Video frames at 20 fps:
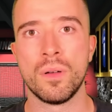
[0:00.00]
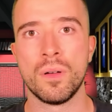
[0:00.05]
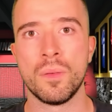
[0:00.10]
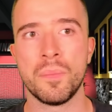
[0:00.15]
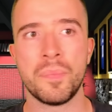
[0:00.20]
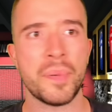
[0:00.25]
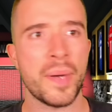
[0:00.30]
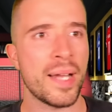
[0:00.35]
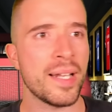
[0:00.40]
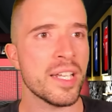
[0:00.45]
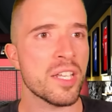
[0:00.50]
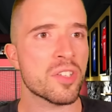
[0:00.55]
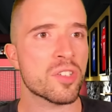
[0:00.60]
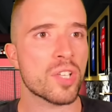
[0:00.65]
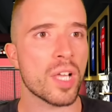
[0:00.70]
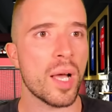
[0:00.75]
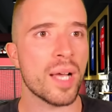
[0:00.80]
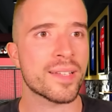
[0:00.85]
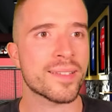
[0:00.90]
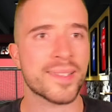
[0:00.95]
But at least
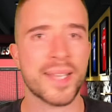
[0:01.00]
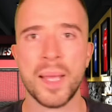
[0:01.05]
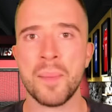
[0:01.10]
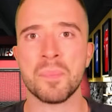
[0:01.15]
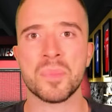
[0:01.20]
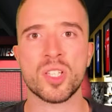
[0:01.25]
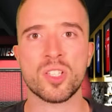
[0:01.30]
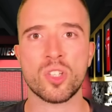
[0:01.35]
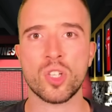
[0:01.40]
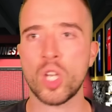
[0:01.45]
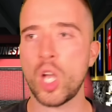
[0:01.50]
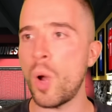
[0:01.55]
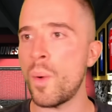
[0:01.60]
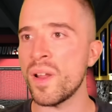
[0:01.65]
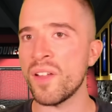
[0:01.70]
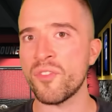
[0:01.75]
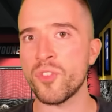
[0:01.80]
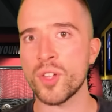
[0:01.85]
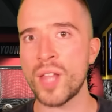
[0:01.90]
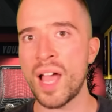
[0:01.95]
attempt to go
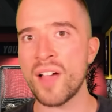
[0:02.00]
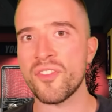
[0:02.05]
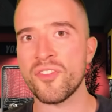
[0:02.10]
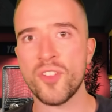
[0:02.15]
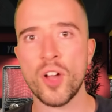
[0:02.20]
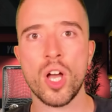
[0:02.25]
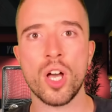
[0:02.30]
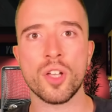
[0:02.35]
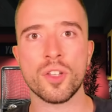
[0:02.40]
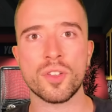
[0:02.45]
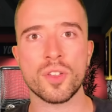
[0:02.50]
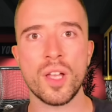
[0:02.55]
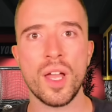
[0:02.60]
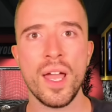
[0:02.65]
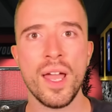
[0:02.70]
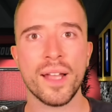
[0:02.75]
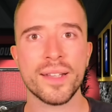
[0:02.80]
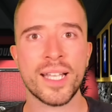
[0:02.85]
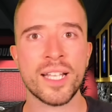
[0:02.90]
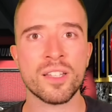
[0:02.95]
in for that first,
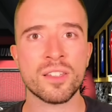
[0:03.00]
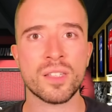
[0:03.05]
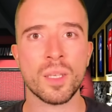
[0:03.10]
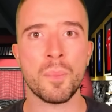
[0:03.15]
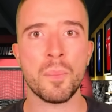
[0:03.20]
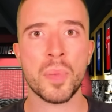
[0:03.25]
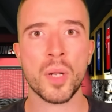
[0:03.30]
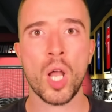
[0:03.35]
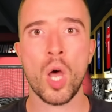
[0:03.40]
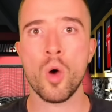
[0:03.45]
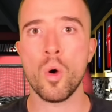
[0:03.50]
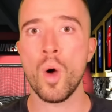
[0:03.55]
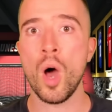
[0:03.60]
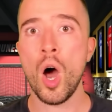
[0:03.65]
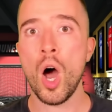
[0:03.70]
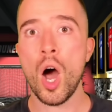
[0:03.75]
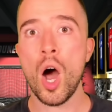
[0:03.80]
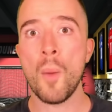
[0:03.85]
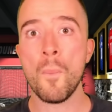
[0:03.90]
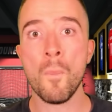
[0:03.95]
then to blow
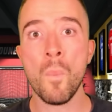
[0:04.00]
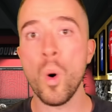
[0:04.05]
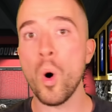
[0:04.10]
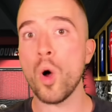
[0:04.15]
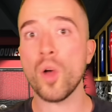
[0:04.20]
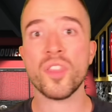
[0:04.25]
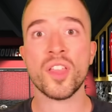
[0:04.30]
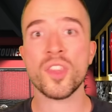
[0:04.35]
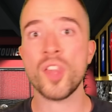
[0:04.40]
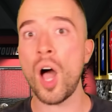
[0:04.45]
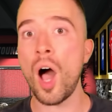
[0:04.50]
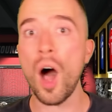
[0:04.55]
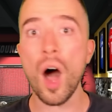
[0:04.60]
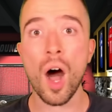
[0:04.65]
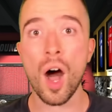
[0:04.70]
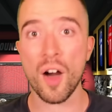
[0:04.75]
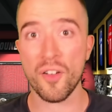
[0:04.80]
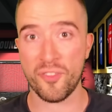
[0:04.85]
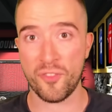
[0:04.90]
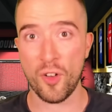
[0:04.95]
more than
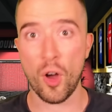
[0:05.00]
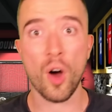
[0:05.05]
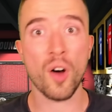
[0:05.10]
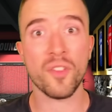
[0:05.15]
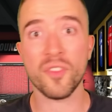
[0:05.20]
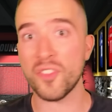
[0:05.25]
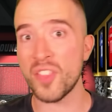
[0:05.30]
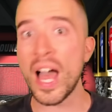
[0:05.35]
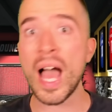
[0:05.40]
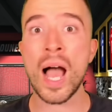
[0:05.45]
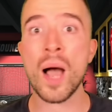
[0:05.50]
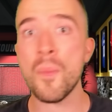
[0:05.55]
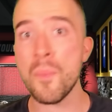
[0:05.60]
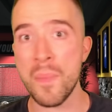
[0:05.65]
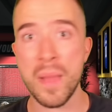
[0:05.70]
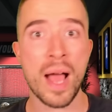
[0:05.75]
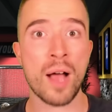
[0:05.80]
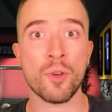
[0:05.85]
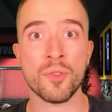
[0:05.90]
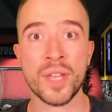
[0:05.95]
half of that
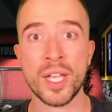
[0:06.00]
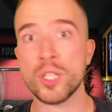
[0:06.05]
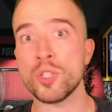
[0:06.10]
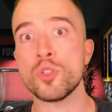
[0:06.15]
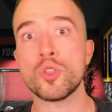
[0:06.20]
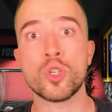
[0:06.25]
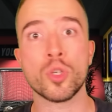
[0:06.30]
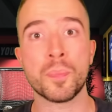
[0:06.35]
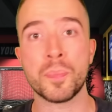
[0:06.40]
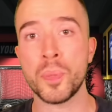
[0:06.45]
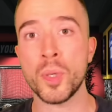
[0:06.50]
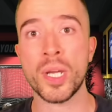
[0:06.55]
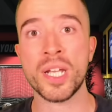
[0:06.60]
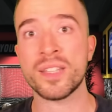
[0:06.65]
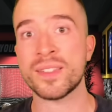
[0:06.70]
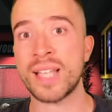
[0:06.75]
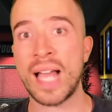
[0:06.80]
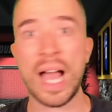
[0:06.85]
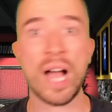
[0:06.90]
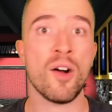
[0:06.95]
amount that you could put
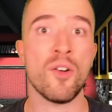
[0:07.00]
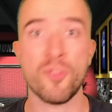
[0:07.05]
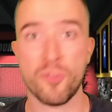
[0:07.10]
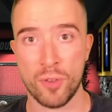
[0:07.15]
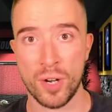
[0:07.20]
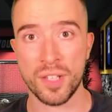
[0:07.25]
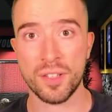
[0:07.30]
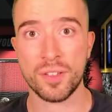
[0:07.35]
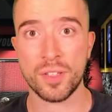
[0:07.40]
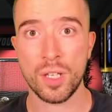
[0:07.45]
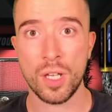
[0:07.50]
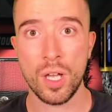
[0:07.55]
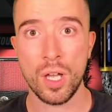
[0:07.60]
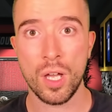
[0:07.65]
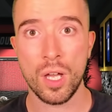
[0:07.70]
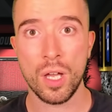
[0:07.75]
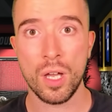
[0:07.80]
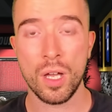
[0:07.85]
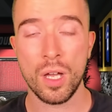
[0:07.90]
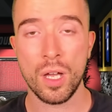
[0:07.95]
into Alvarez
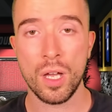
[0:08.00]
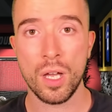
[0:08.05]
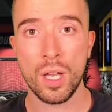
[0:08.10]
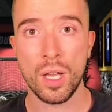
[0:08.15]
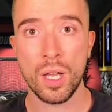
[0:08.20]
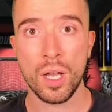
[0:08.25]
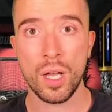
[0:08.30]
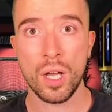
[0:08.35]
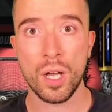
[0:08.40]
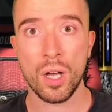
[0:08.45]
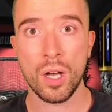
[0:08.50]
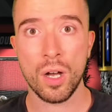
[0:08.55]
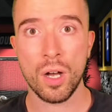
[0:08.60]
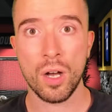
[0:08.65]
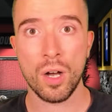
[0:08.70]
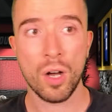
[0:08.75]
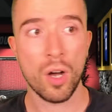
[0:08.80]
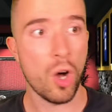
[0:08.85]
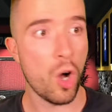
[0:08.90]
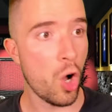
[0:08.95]

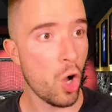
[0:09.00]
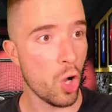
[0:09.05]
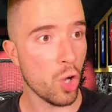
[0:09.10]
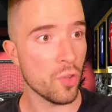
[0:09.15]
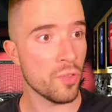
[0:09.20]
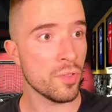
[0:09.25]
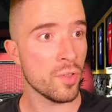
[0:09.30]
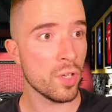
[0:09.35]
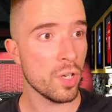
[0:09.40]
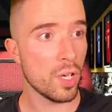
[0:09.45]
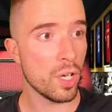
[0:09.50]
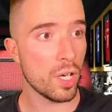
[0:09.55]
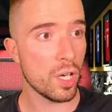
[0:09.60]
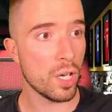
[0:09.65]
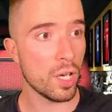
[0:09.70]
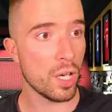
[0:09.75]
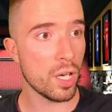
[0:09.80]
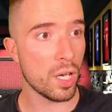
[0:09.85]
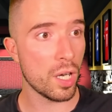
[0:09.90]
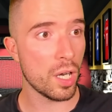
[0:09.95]
on
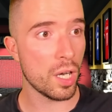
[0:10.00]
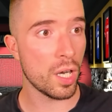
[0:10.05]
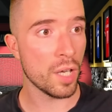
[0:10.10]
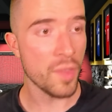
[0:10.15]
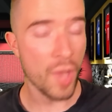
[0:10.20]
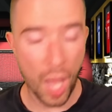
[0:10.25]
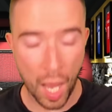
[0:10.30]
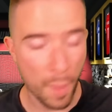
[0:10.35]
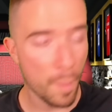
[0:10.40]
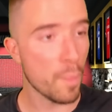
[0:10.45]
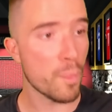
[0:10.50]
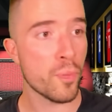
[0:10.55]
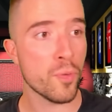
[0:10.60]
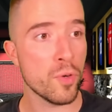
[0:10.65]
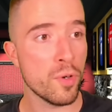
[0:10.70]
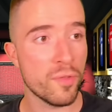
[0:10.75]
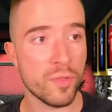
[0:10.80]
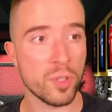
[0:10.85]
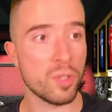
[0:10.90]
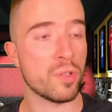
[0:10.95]
an
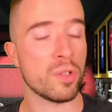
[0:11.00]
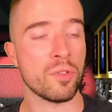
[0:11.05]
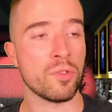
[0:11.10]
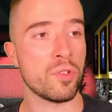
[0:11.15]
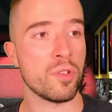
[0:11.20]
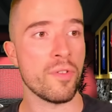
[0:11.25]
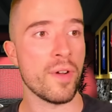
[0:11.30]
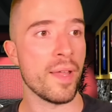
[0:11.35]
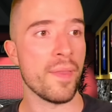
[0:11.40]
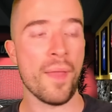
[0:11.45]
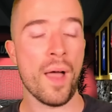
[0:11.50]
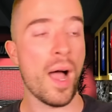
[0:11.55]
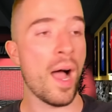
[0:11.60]
unproven John Duran.